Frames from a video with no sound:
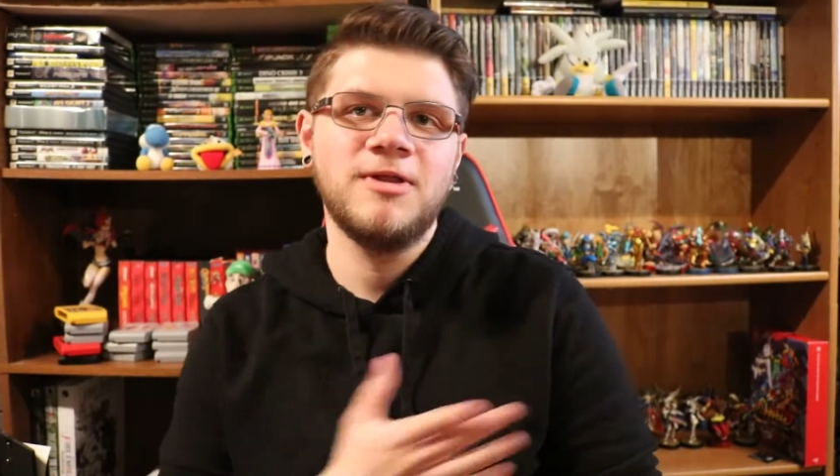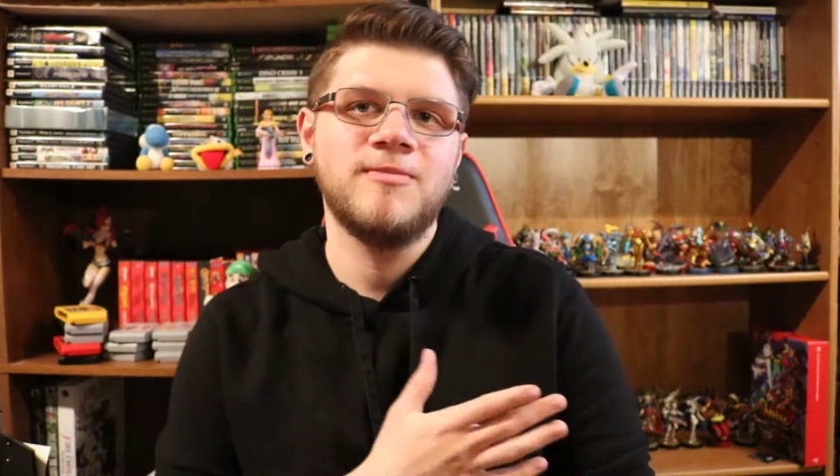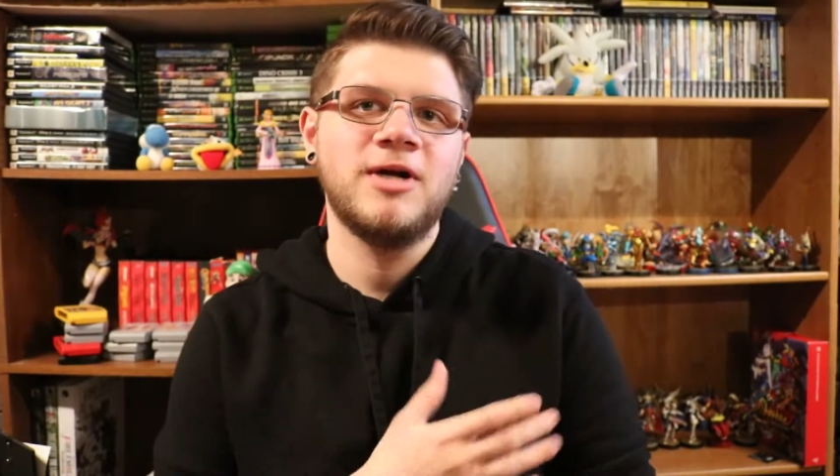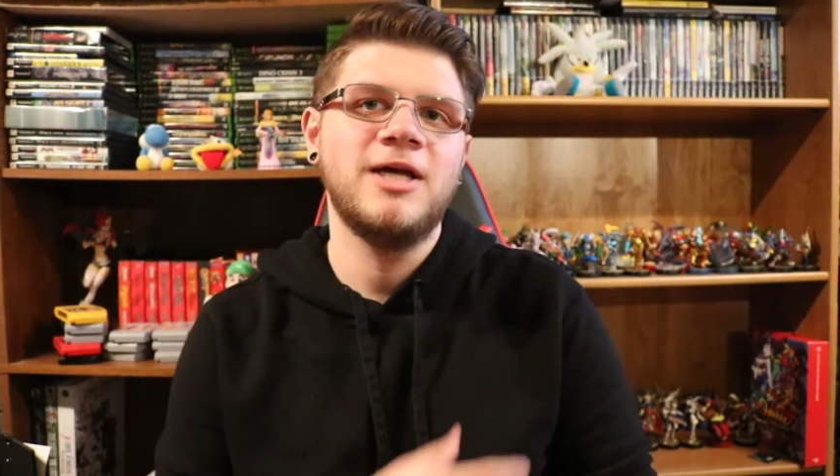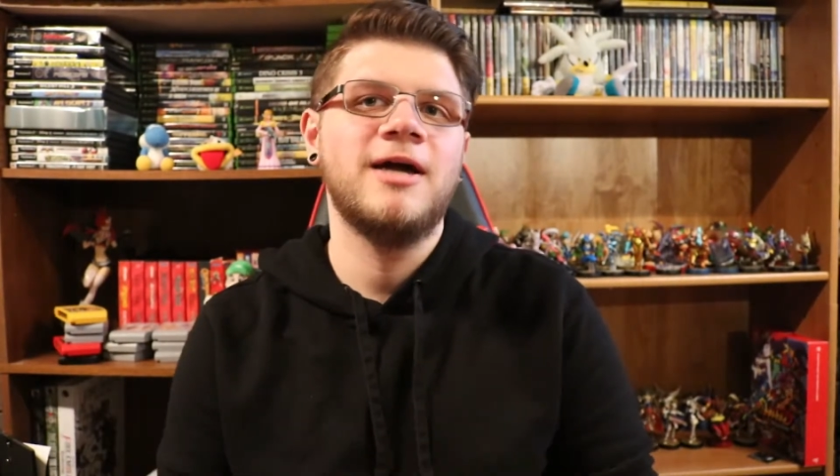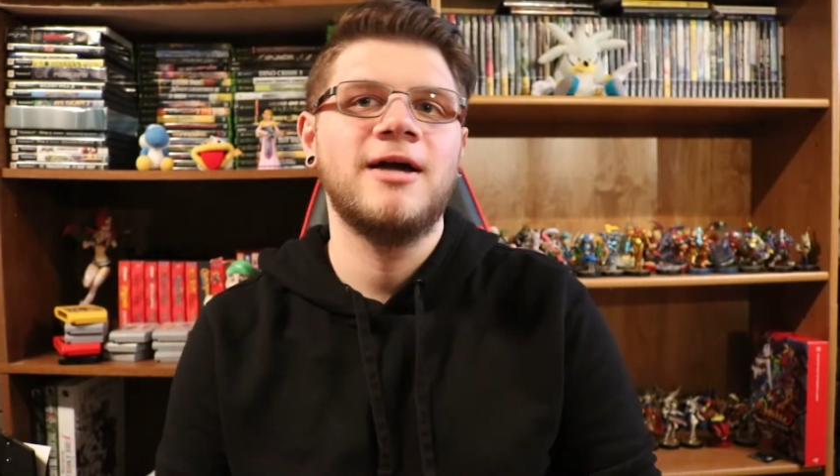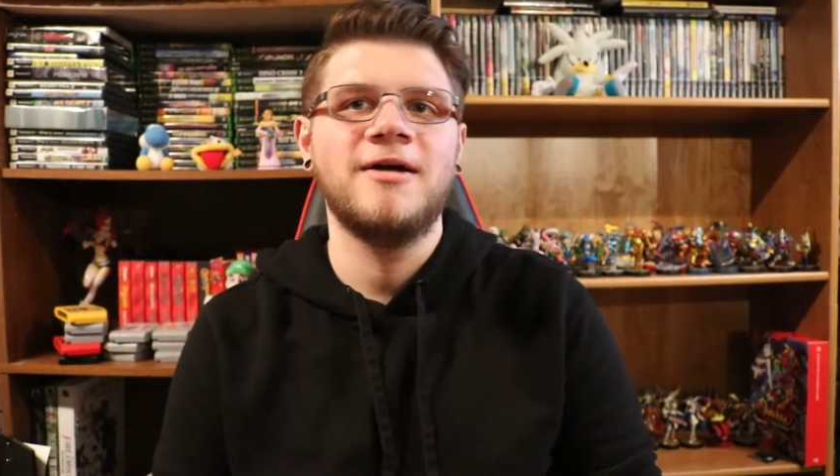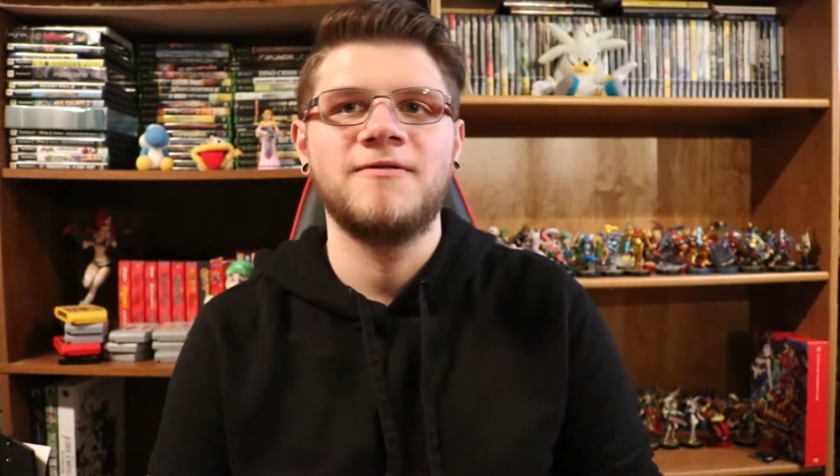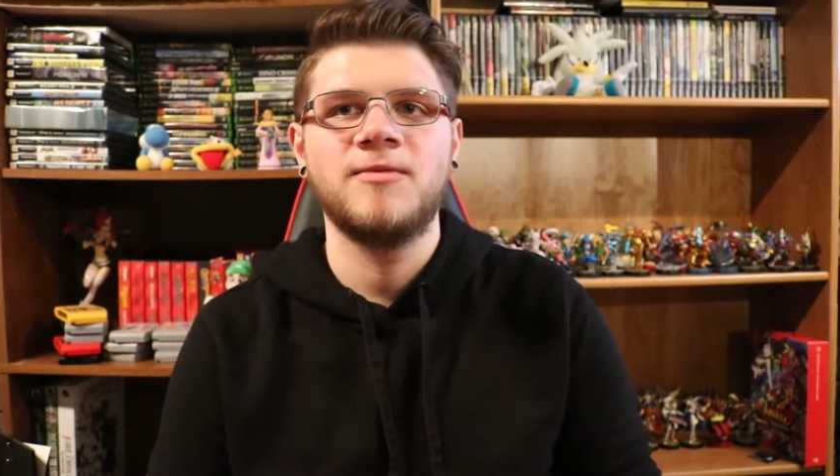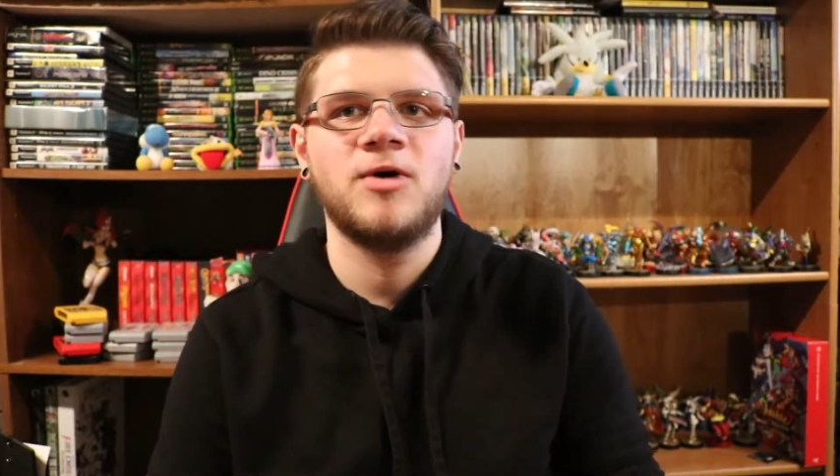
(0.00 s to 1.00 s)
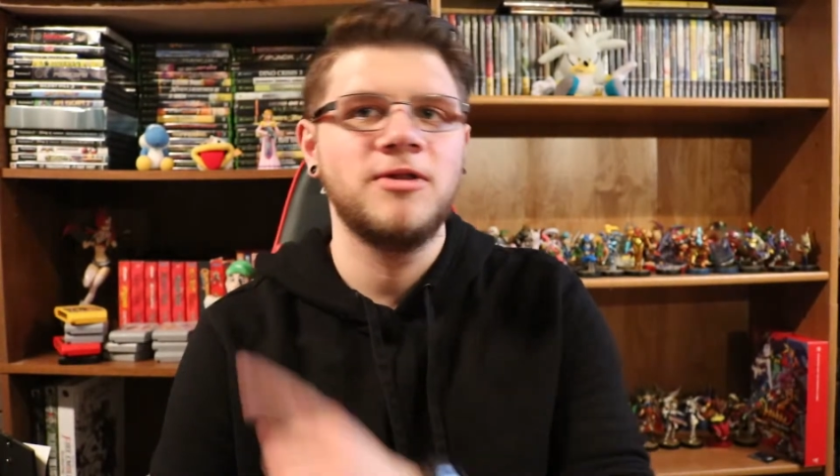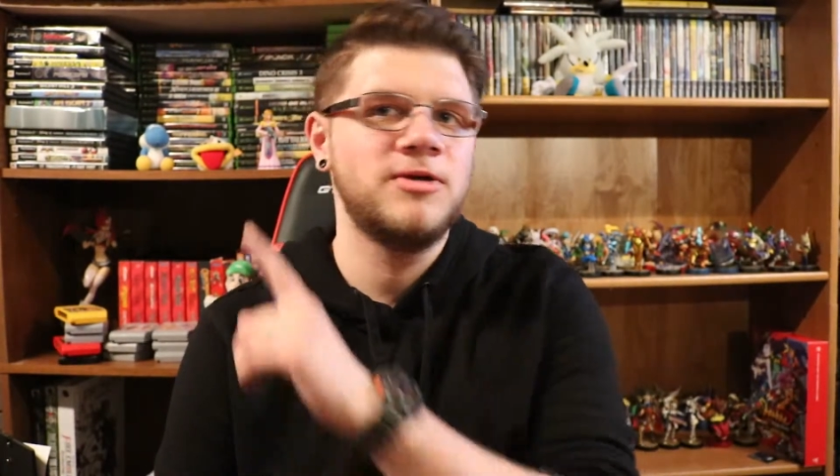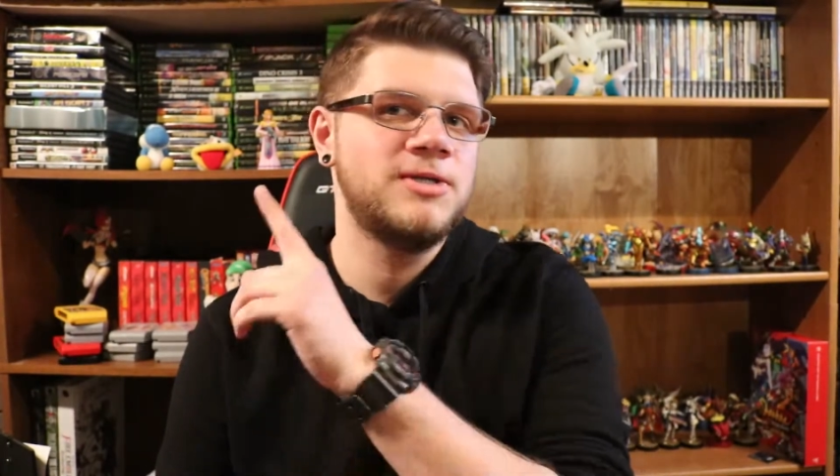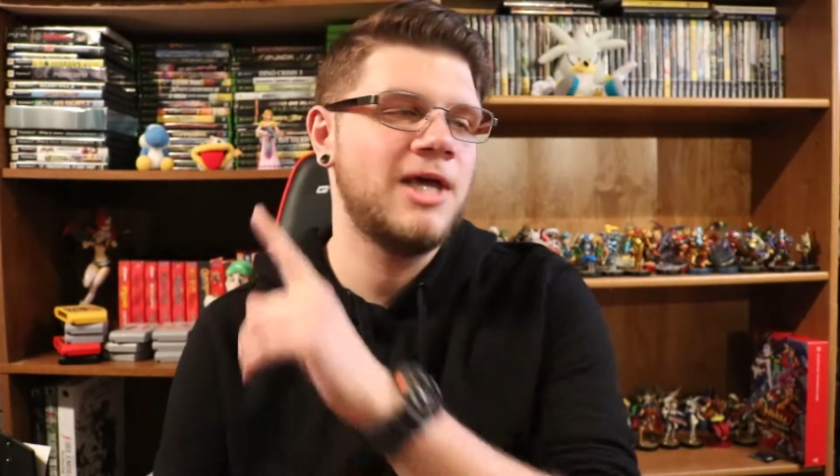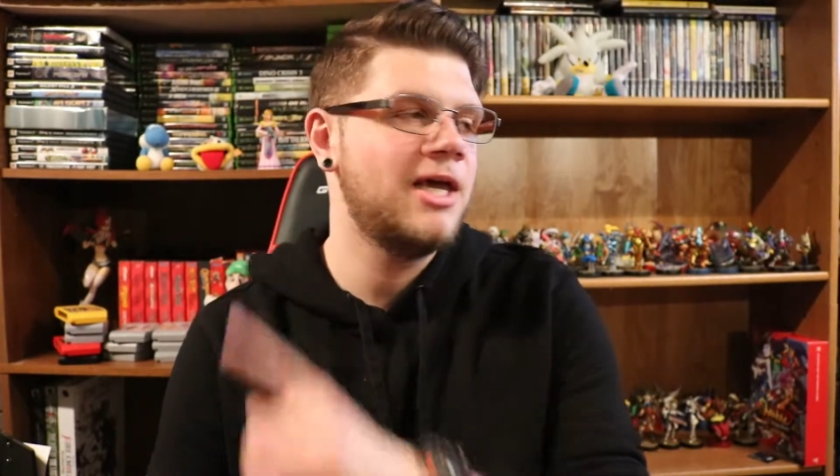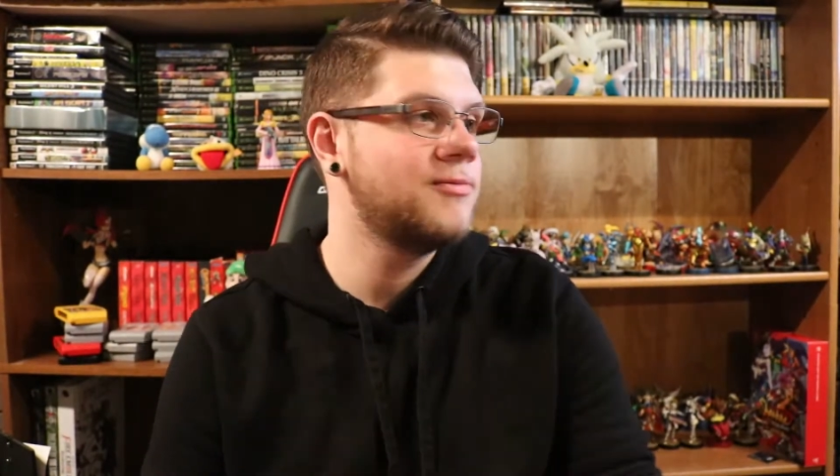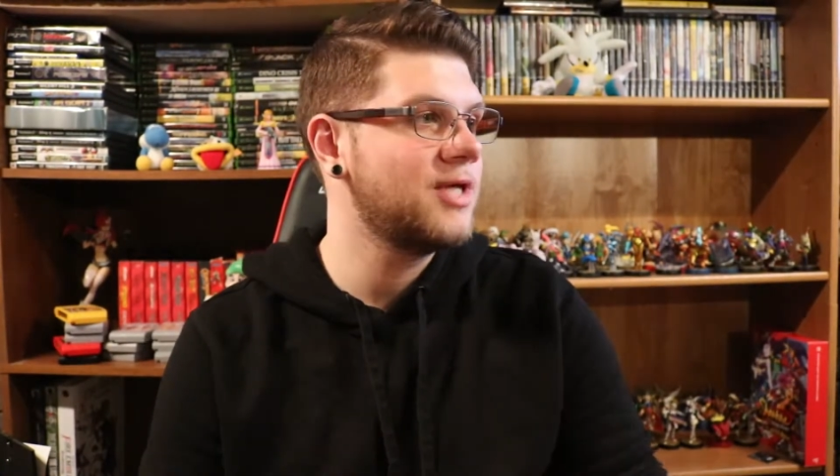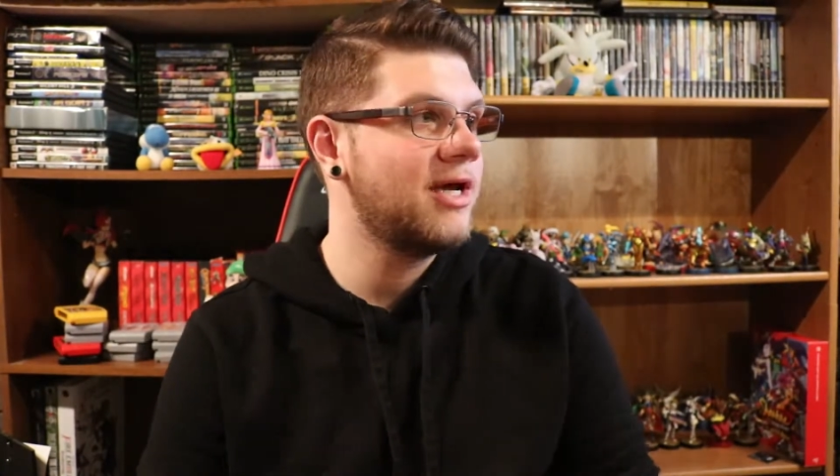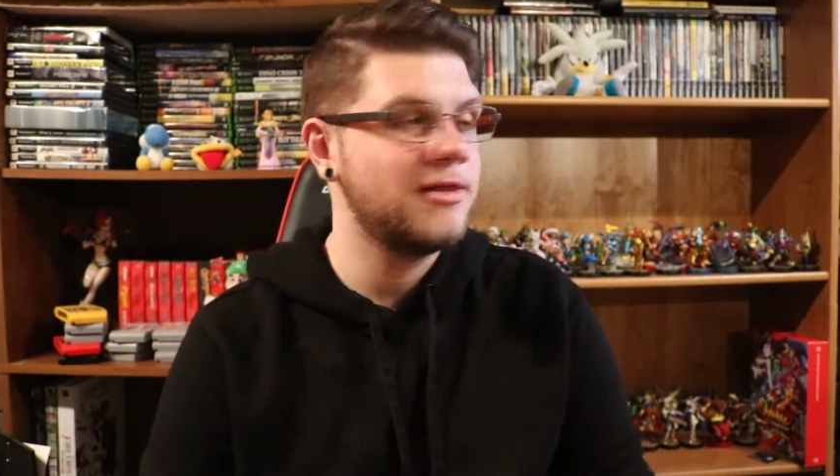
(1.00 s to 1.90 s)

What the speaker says: of the money I got from all these games,